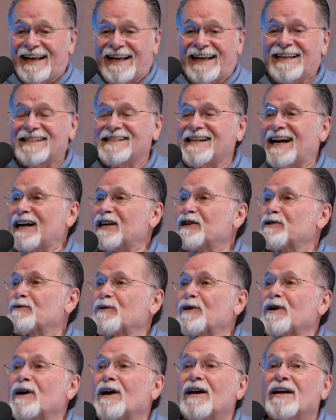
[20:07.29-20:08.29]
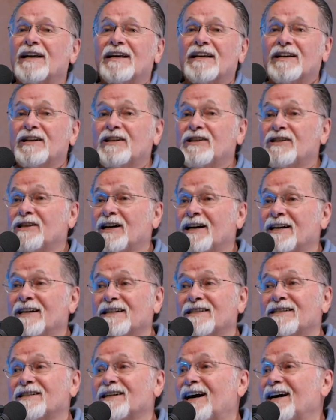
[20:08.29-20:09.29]
his eyes were shut
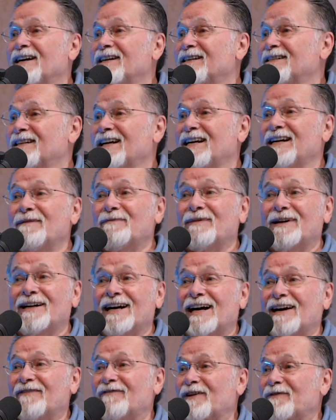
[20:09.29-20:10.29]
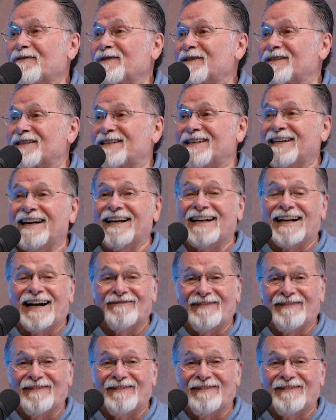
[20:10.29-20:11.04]
as tight as anybody I've ever seen.